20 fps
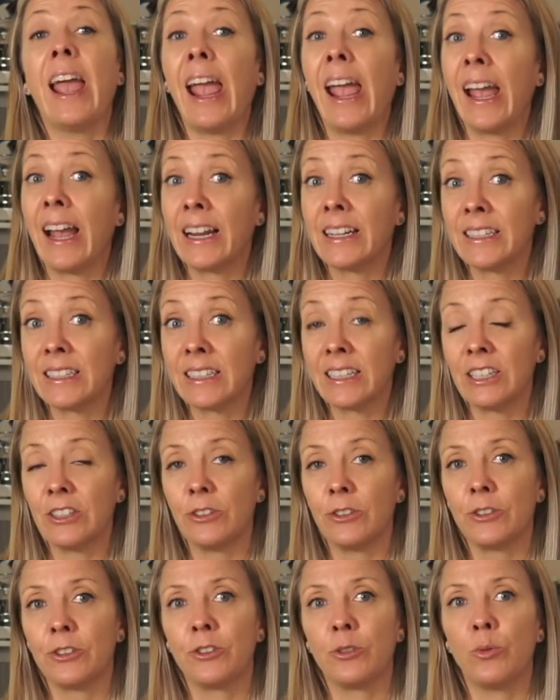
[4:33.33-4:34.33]
and it
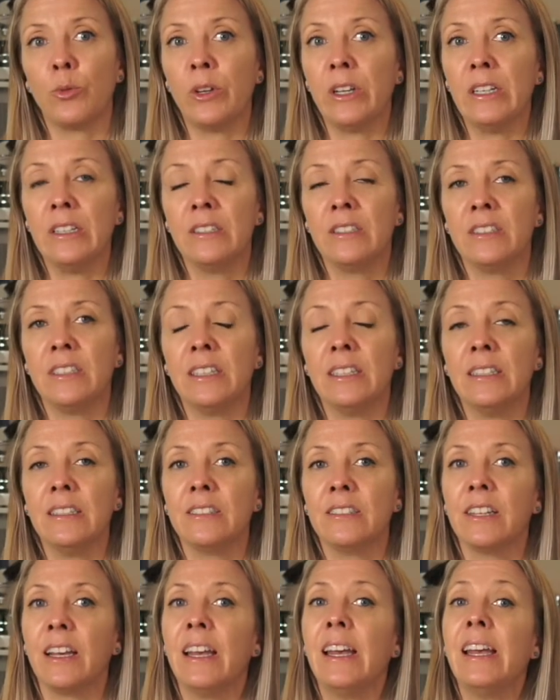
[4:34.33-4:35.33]
kills the weed
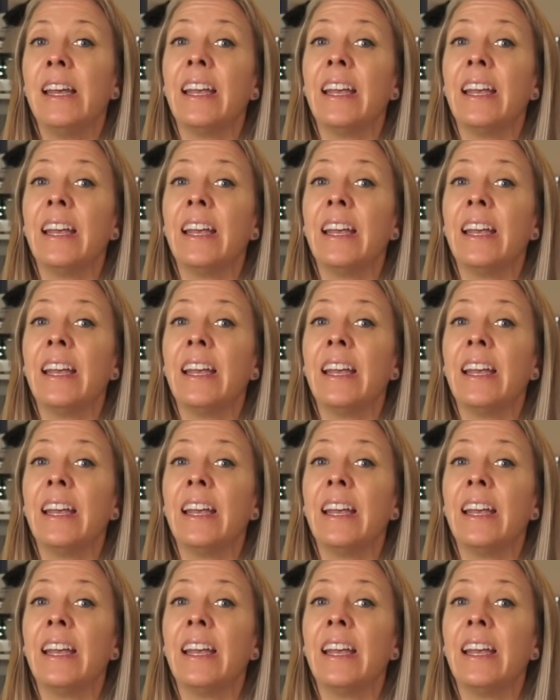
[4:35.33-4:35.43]
seeds.